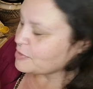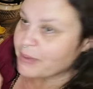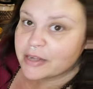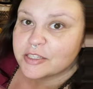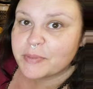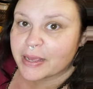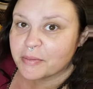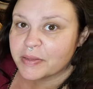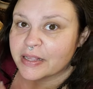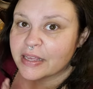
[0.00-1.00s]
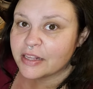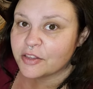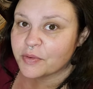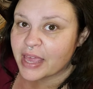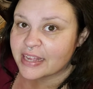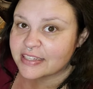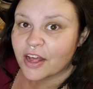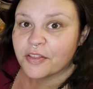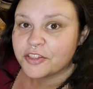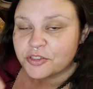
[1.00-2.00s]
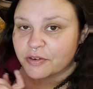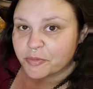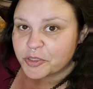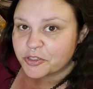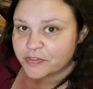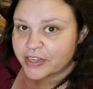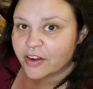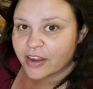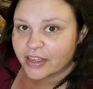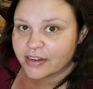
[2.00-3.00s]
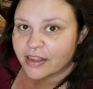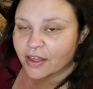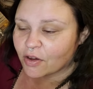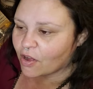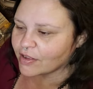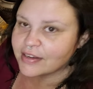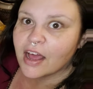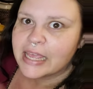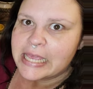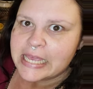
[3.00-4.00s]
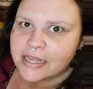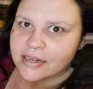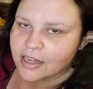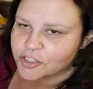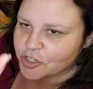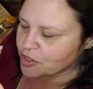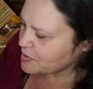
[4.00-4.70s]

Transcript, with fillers: just bounces back completely and you can't tell that you ever put your finger in at all, not in, I'll show